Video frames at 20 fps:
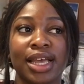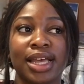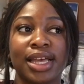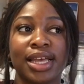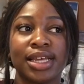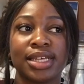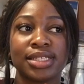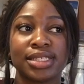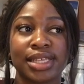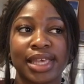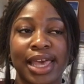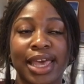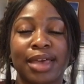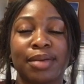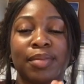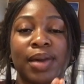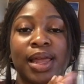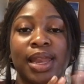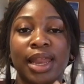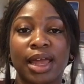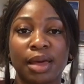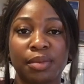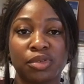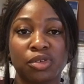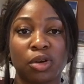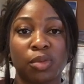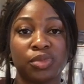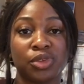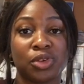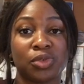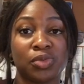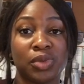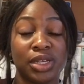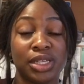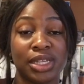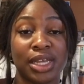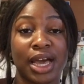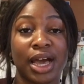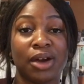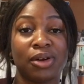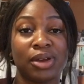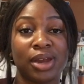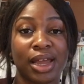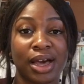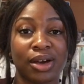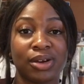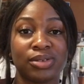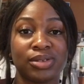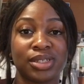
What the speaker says: is getting my laptop to read it out loud.